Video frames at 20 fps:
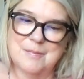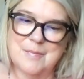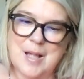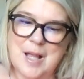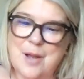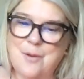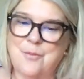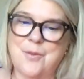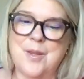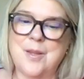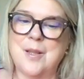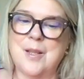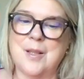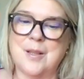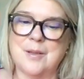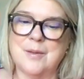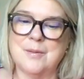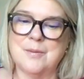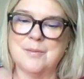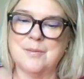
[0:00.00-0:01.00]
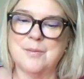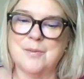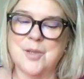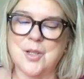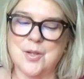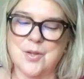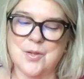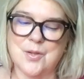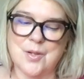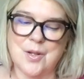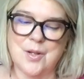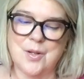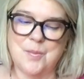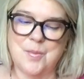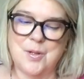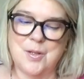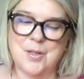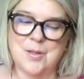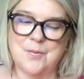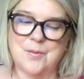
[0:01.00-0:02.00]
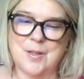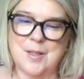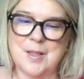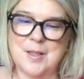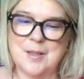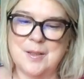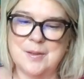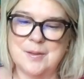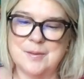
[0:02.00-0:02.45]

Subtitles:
everything just so beautifully.